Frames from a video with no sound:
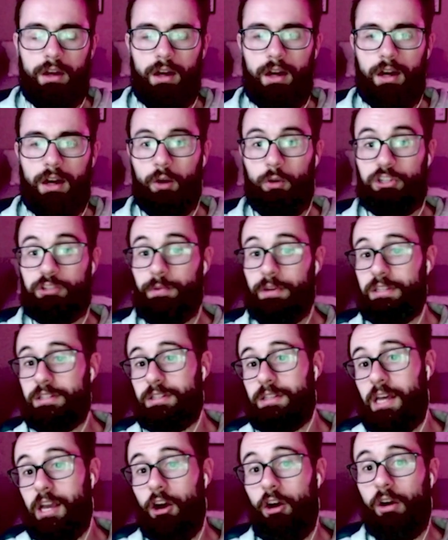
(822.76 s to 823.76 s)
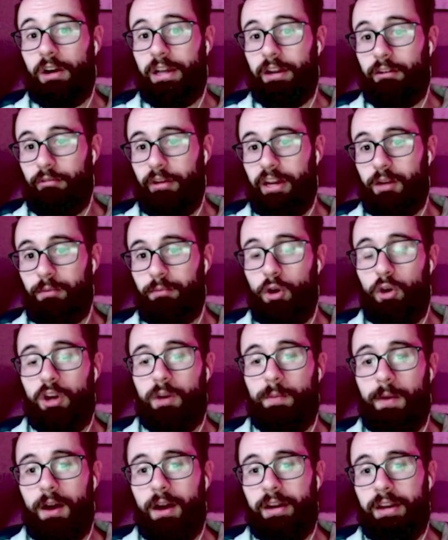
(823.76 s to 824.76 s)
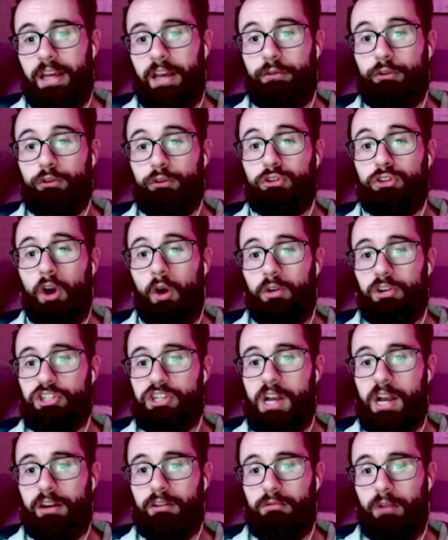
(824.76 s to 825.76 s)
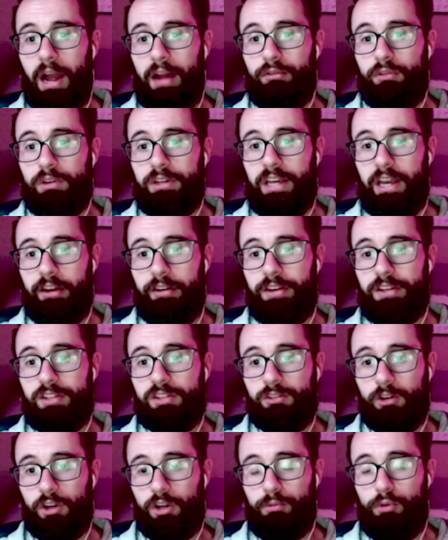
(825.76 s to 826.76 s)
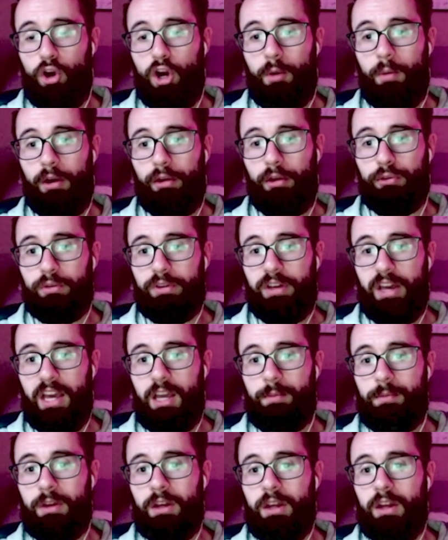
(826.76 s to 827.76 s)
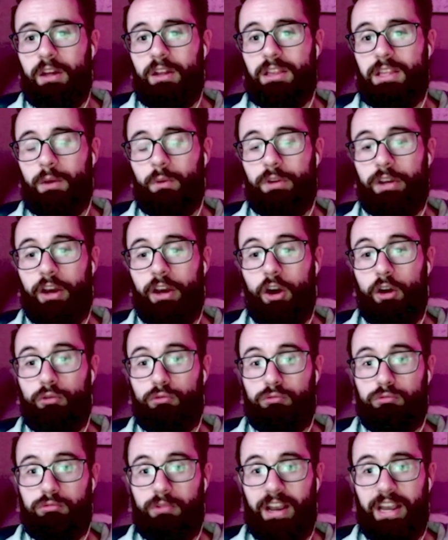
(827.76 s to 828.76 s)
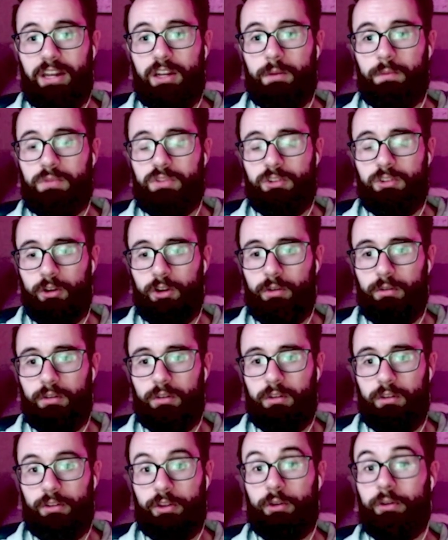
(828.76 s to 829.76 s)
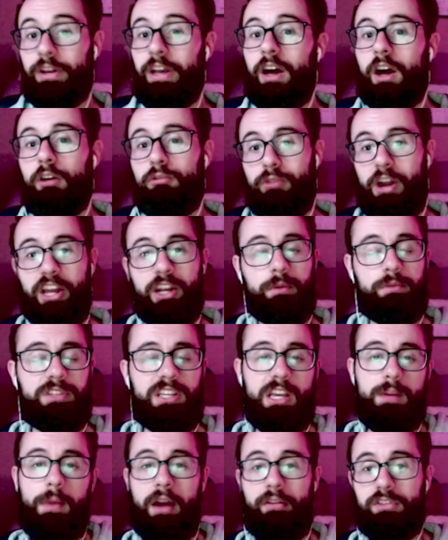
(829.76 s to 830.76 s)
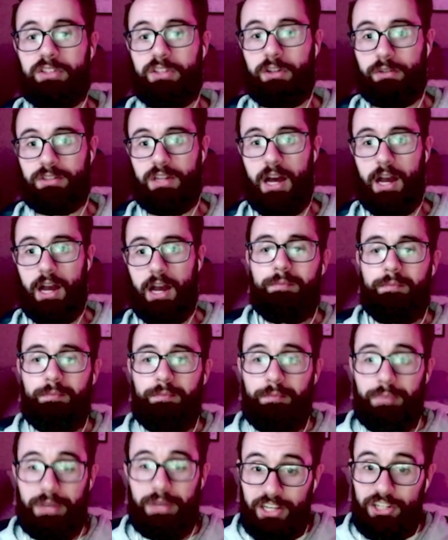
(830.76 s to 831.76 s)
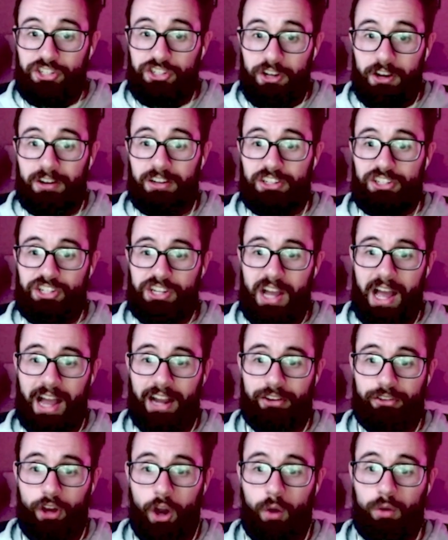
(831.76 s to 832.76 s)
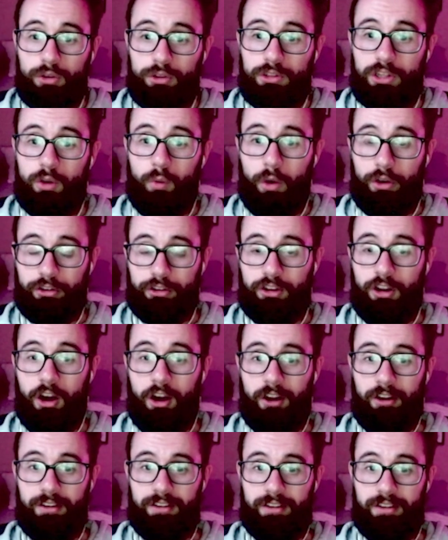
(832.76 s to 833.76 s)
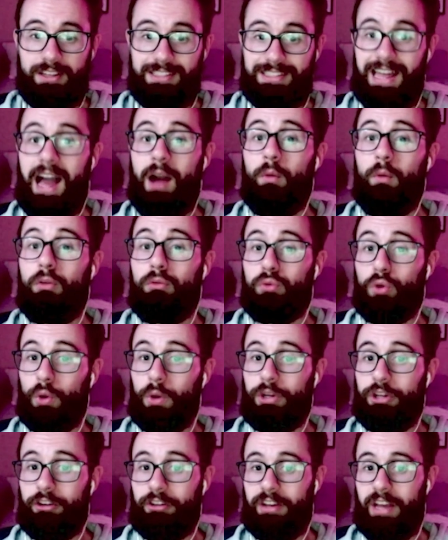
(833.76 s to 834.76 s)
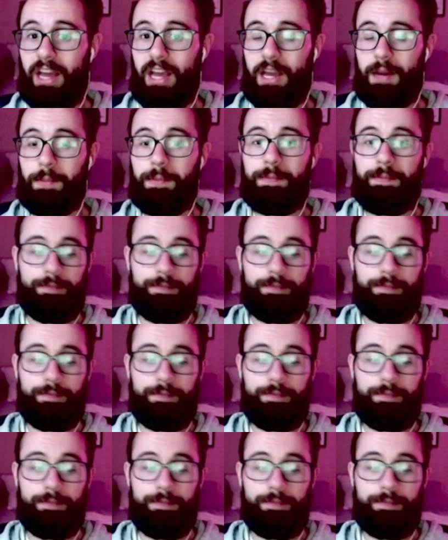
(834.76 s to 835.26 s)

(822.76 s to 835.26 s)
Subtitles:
which means they all get random Pokemon. If you don't check rival carry starter Pokemon through game, they will get a random starter. They'll get a random team every single time. Be sure to check no early Wonder Guard, because that will ruin your game.